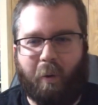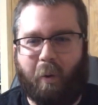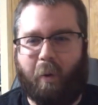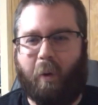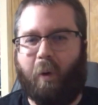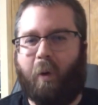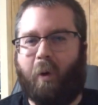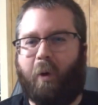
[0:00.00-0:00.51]

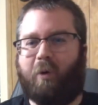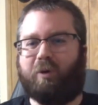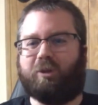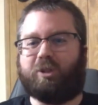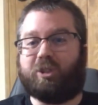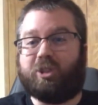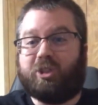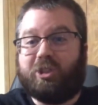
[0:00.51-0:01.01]
Oh,
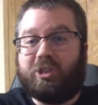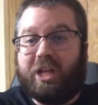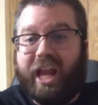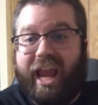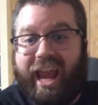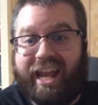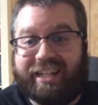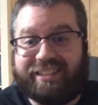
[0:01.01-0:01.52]

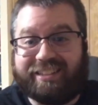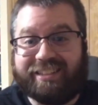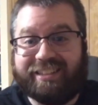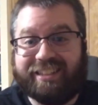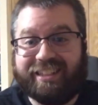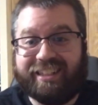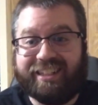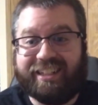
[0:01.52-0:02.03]
shit.
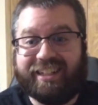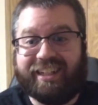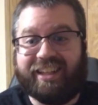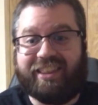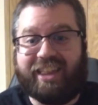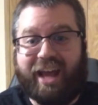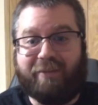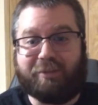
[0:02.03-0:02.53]

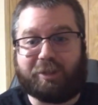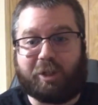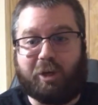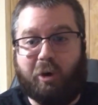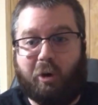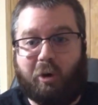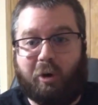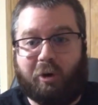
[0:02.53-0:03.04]
That was
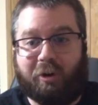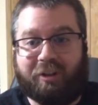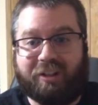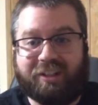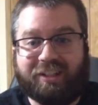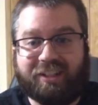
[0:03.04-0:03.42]
cool.